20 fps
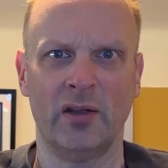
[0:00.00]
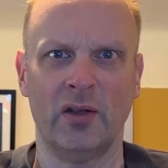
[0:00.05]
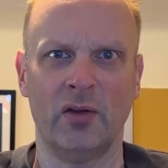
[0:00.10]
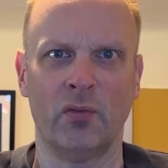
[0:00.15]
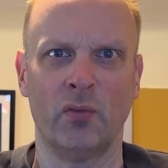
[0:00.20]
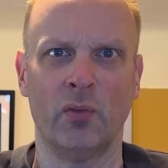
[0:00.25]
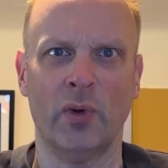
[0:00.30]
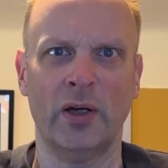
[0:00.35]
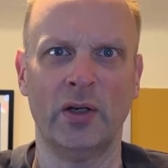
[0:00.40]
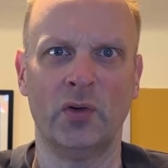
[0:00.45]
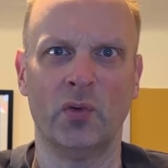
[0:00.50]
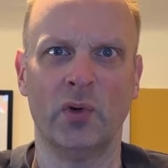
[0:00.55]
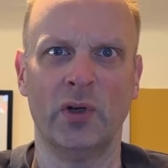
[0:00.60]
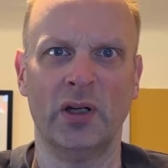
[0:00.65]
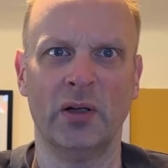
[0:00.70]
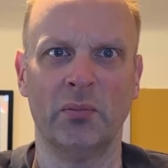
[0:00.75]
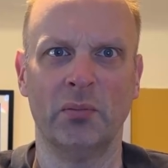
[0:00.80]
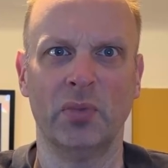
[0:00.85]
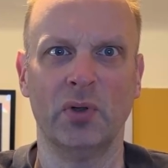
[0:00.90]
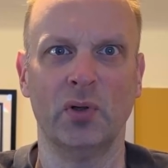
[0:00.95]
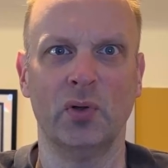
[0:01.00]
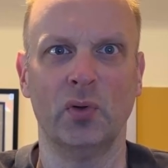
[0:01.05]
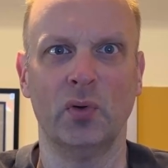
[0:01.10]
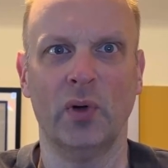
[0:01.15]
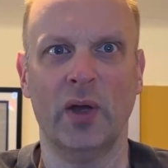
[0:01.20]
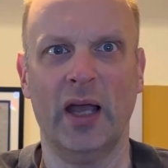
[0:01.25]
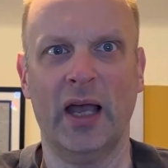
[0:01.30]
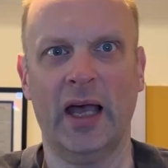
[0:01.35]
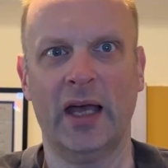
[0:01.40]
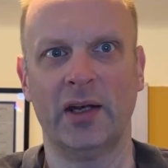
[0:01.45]
red, green, and blue
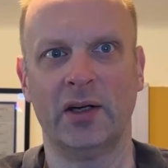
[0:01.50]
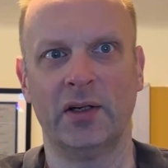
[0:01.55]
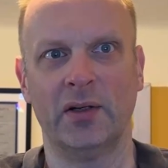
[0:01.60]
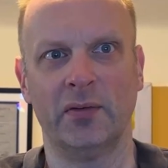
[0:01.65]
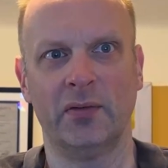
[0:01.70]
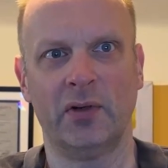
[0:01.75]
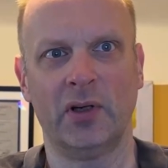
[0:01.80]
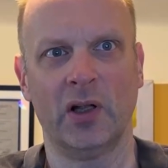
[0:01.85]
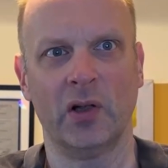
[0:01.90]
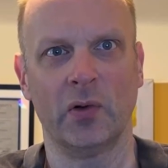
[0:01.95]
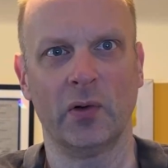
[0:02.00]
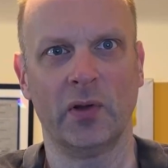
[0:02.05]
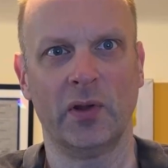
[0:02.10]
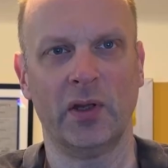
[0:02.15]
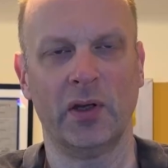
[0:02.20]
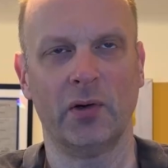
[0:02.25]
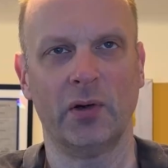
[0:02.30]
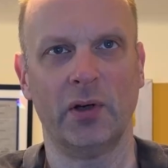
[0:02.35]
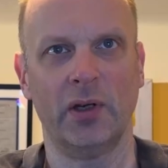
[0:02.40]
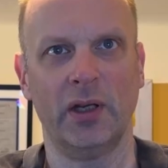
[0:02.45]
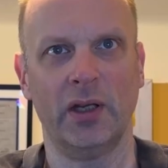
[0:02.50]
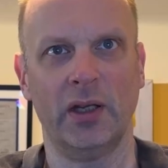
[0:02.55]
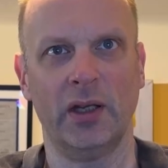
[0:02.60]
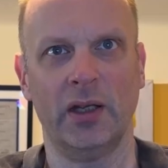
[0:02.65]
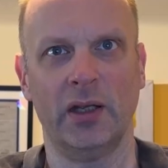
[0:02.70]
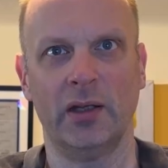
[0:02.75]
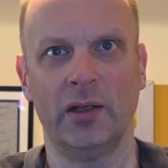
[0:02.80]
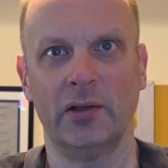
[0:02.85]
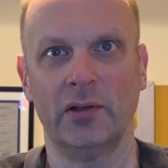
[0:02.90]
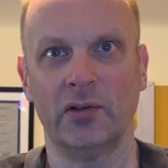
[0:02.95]
additive color theory
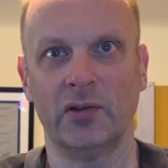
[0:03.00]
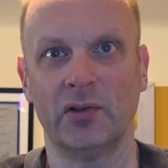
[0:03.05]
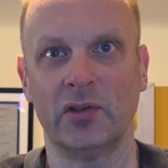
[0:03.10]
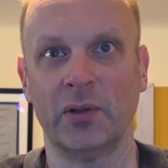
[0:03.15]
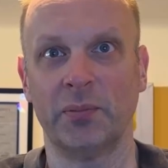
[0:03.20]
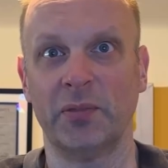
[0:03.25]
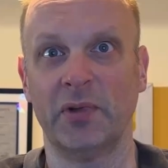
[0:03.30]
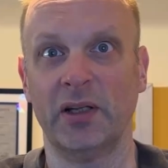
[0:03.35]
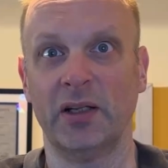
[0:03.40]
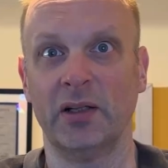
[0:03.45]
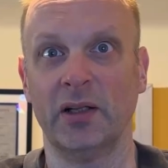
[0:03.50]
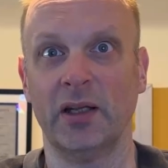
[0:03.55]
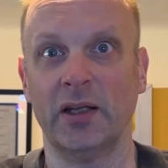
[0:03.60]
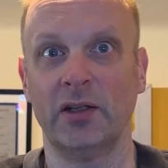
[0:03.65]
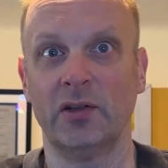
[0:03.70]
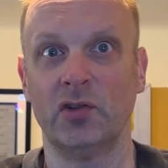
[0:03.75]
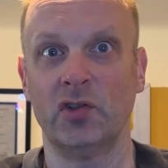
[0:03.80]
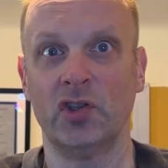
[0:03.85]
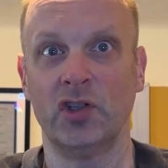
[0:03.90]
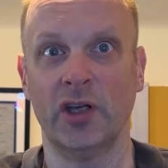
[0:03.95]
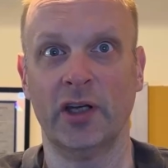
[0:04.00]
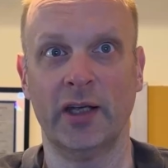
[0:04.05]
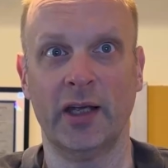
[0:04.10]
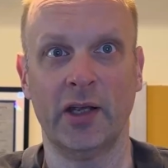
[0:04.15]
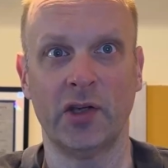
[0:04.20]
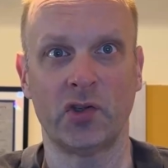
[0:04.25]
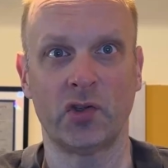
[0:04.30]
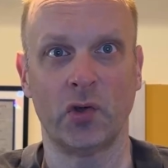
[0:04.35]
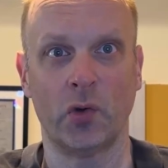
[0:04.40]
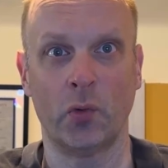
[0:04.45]
in something like
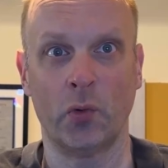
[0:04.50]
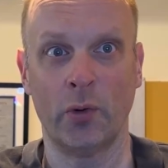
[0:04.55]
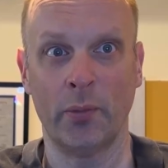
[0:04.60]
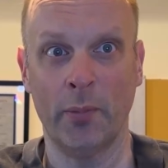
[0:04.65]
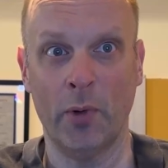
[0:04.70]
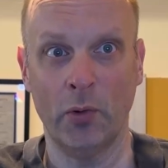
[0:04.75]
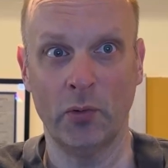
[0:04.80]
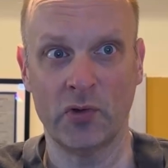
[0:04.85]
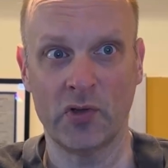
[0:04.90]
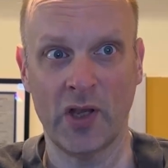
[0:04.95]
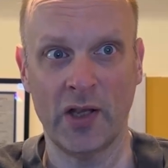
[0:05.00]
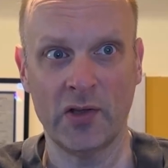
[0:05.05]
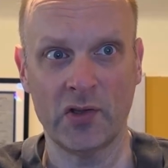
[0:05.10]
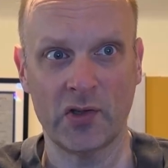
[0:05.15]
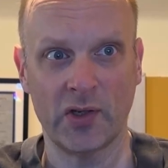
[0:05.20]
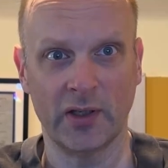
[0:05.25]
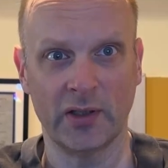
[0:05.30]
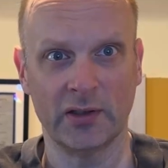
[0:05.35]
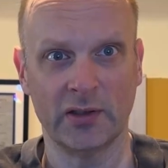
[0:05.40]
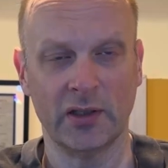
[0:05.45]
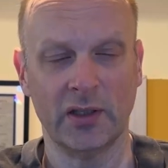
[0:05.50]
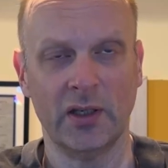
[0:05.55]
GIS or remote sensing,